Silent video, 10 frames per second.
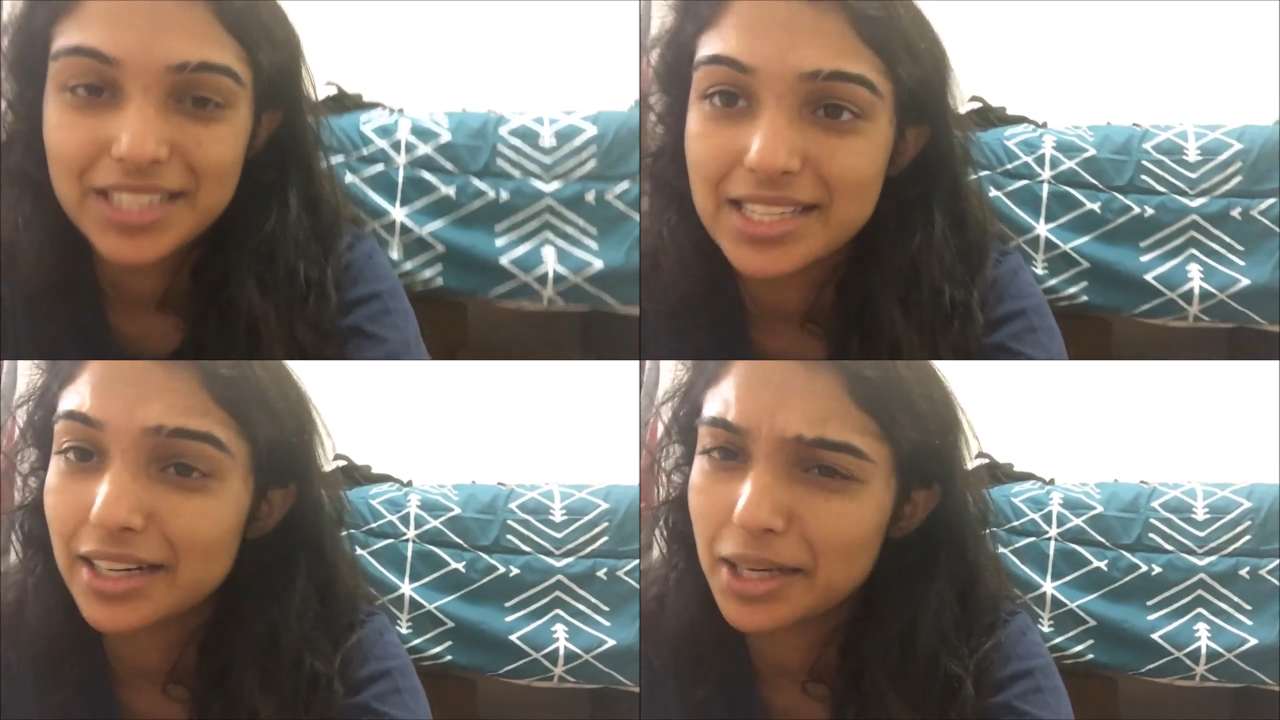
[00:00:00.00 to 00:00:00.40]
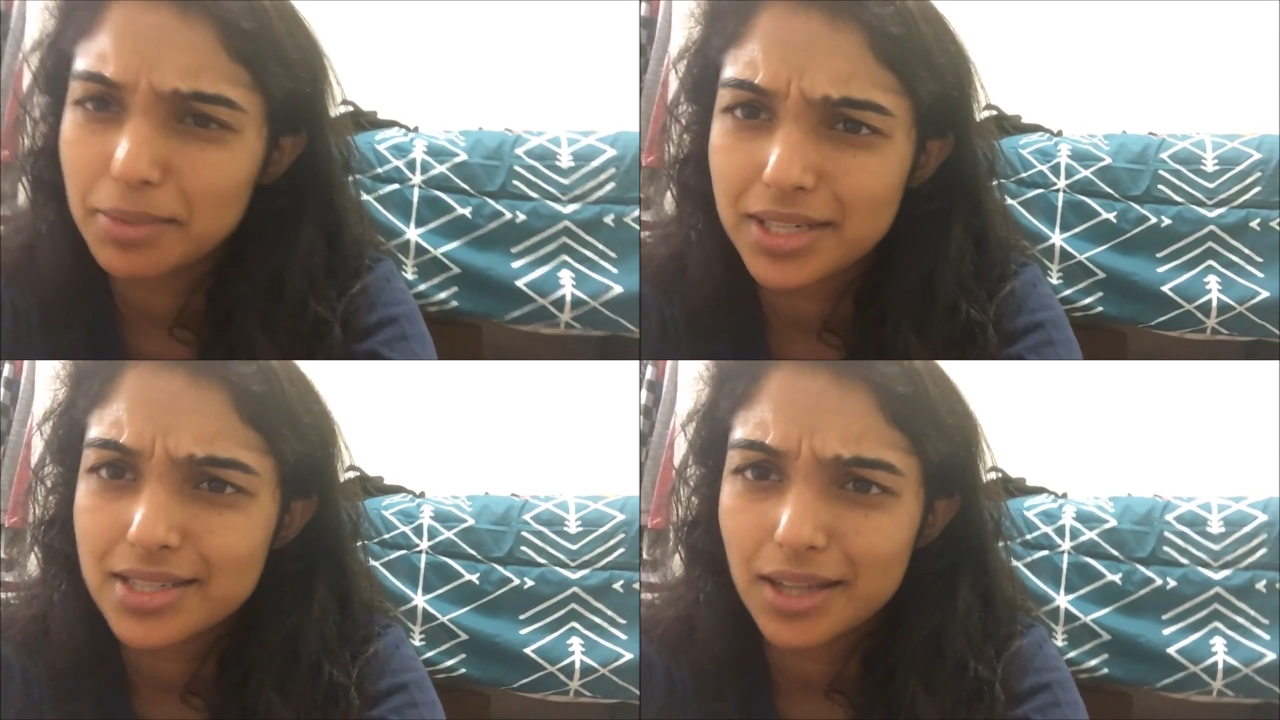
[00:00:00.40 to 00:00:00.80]
It's not gonna
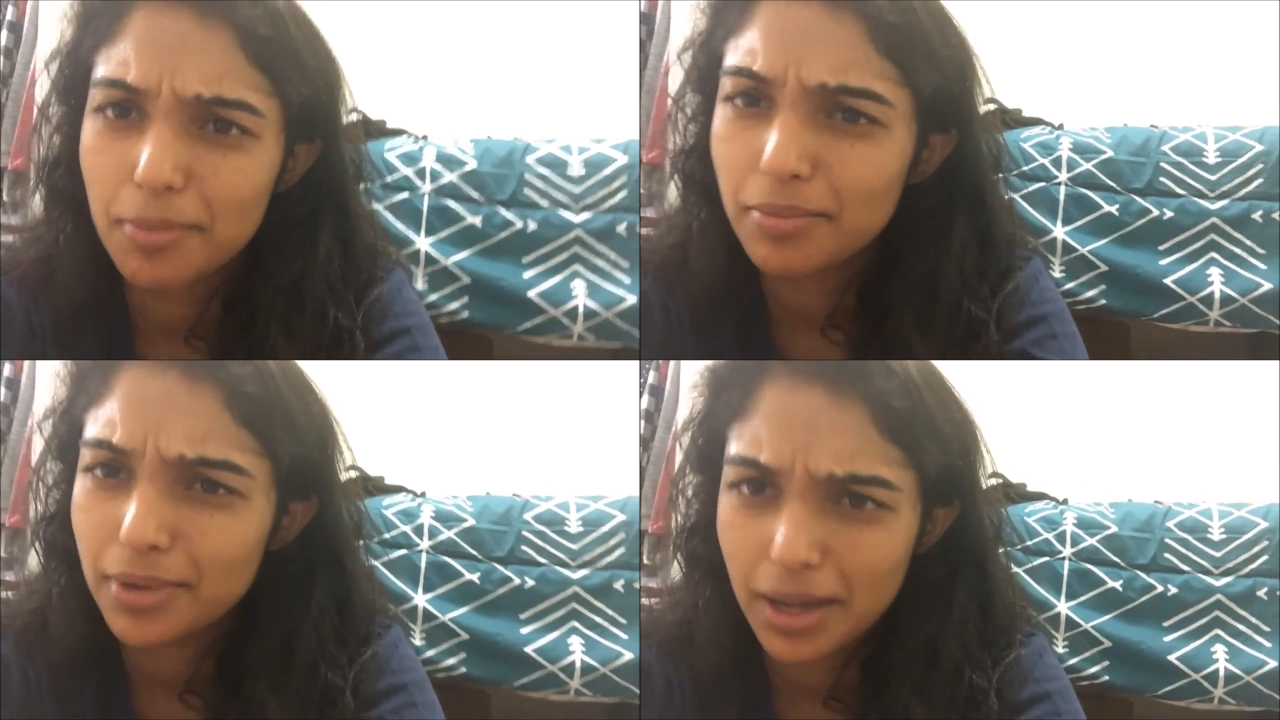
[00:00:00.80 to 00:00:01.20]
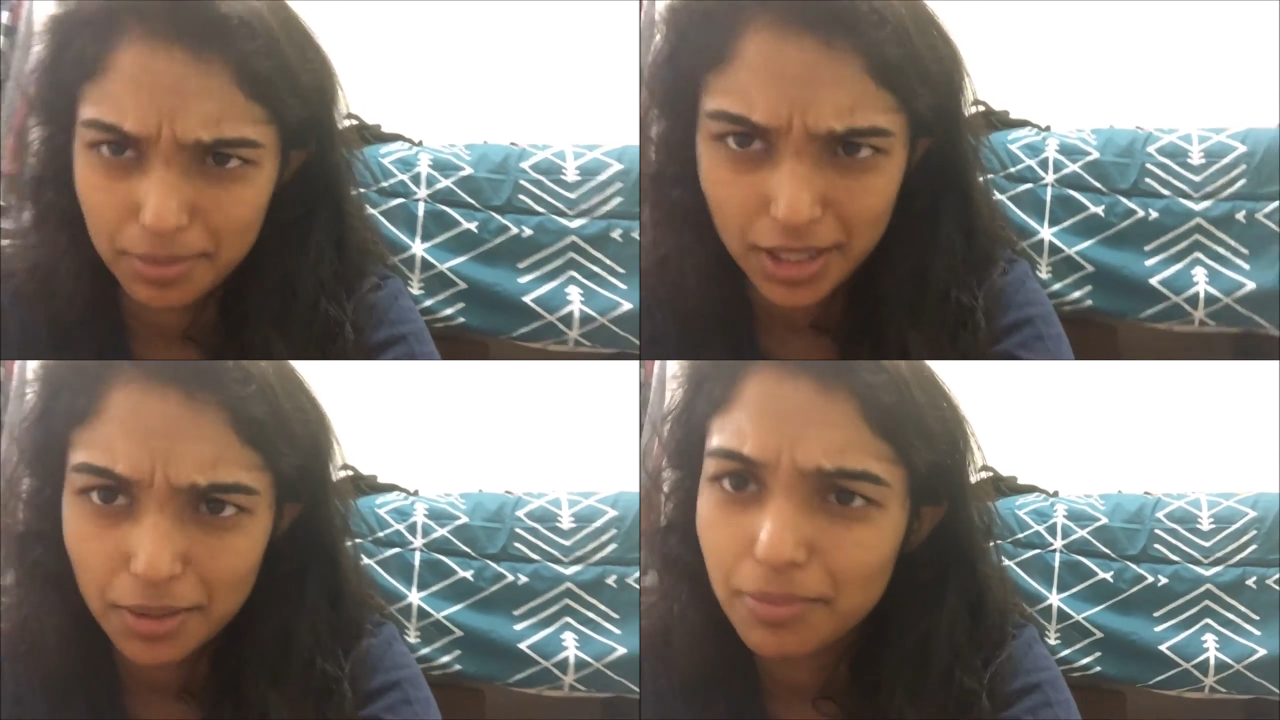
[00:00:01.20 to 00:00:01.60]
be a slump. I'm
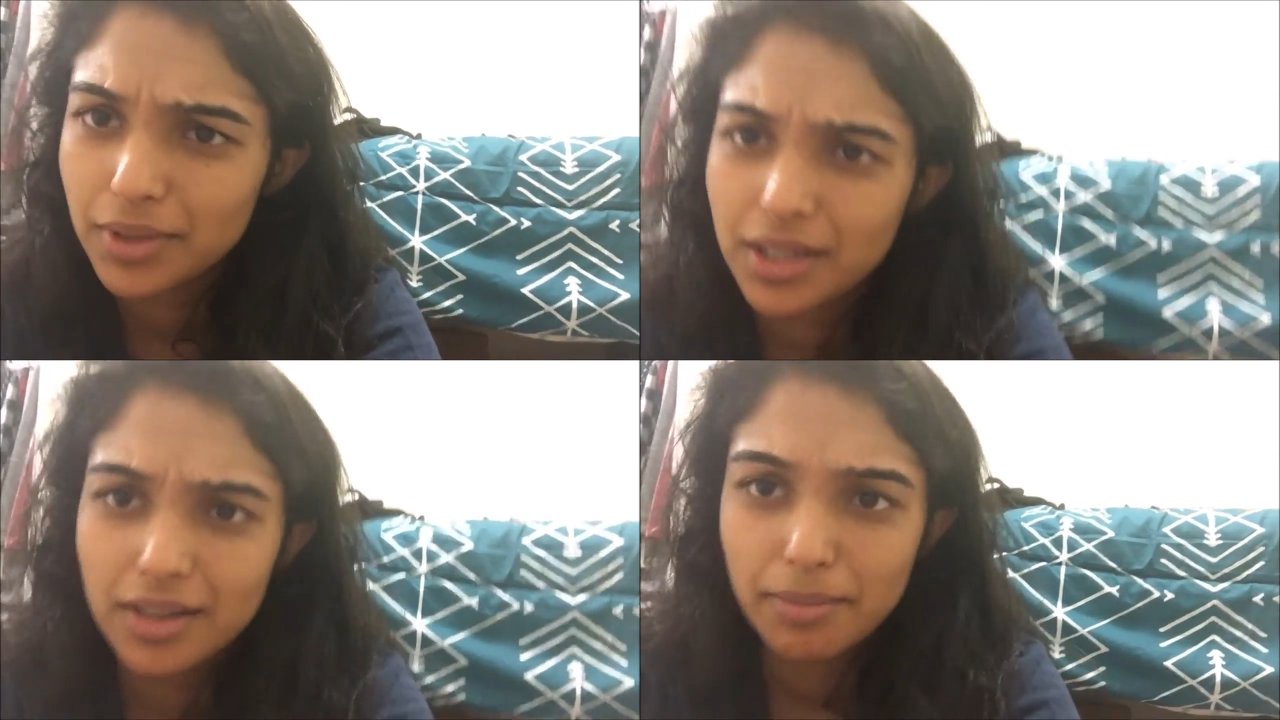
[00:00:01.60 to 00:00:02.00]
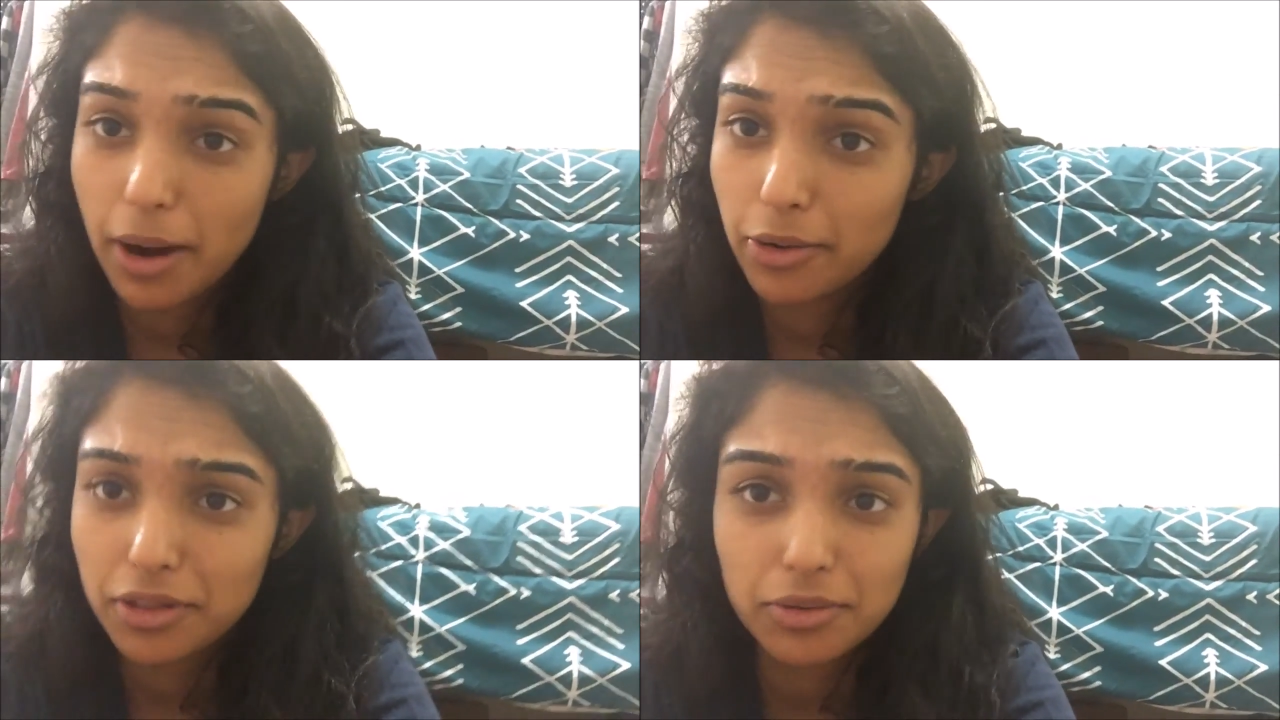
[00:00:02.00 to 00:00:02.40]
gonna
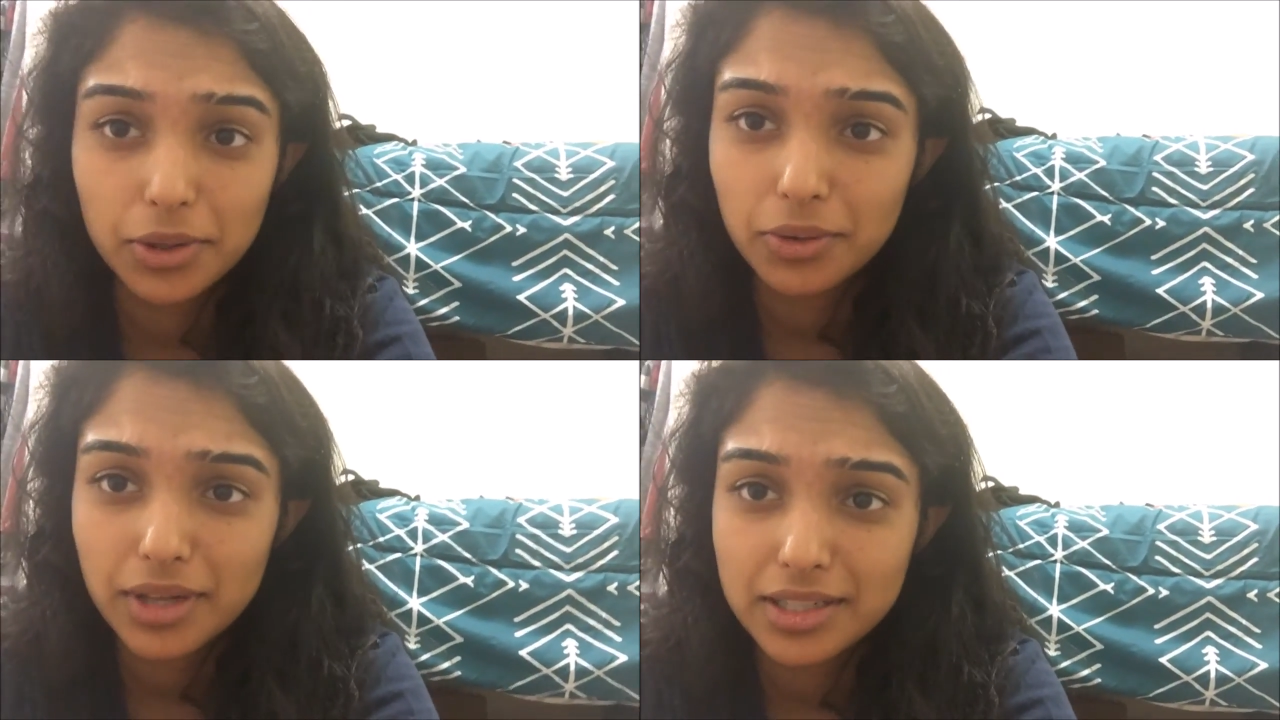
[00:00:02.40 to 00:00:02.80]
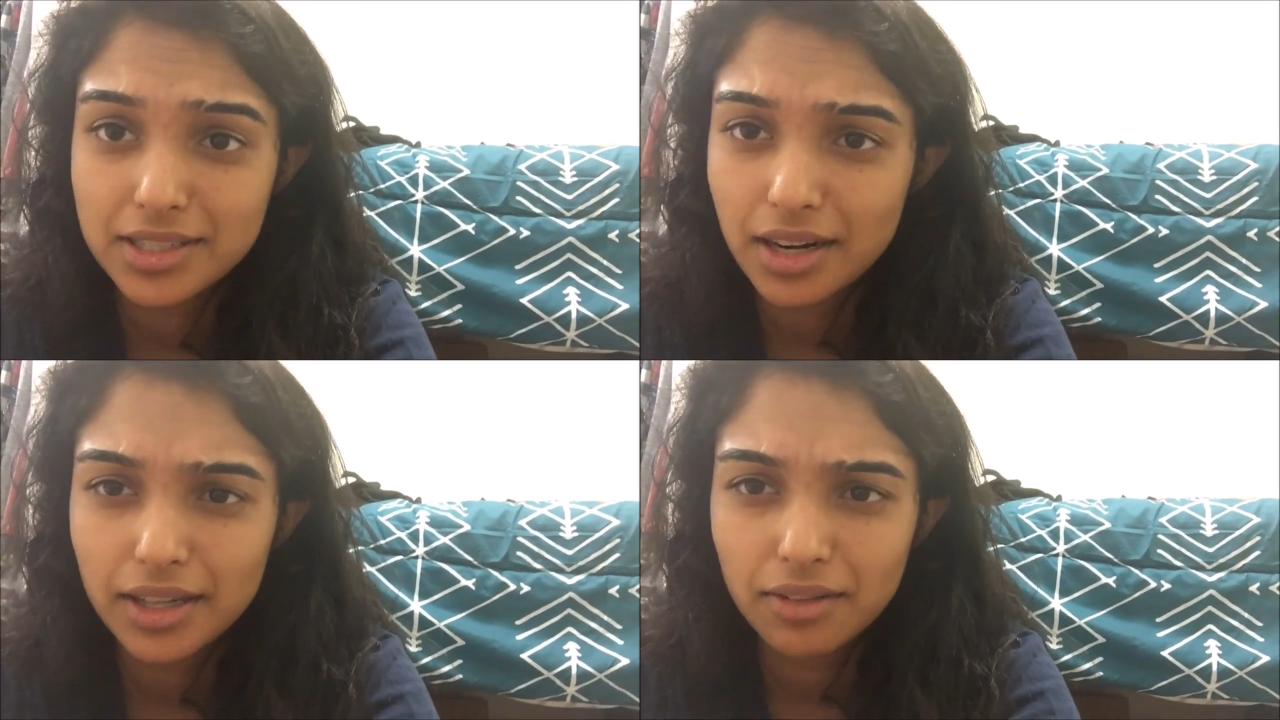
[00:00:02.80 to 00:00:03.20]
power through and
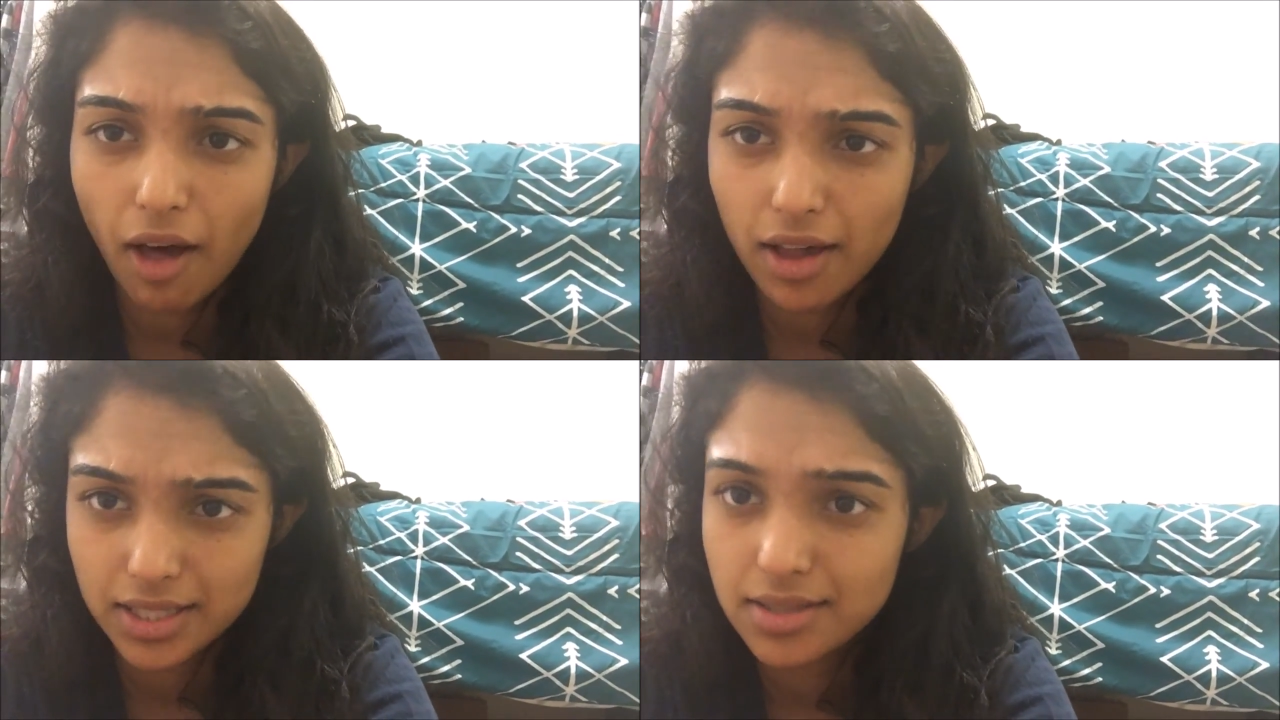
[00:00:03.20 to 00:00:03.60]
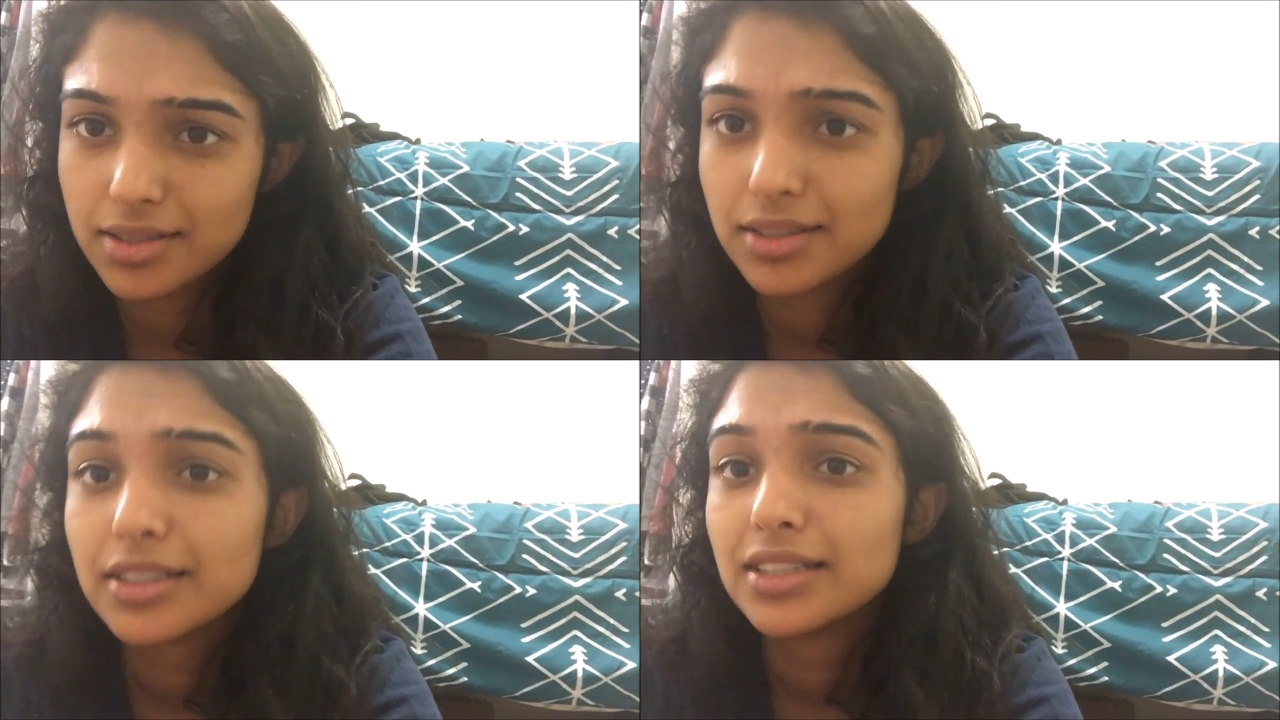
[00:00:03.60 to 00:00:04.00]
study
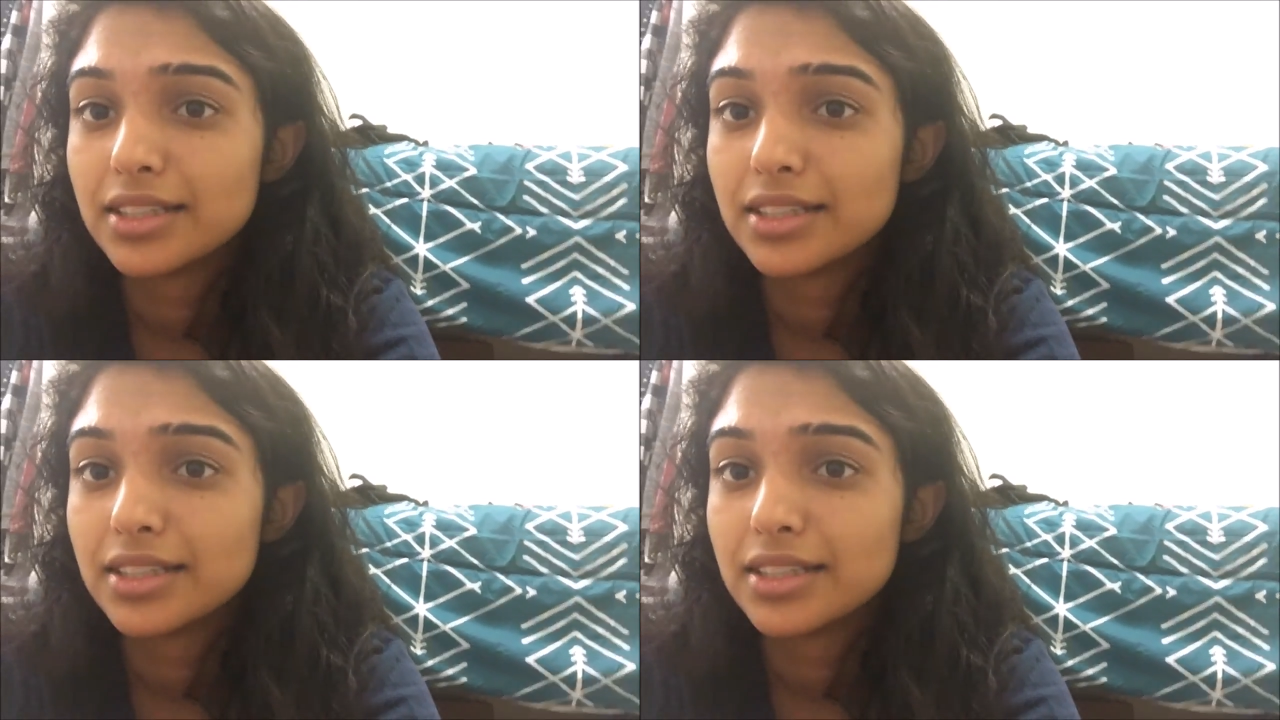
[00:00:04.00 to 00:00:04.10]
lots.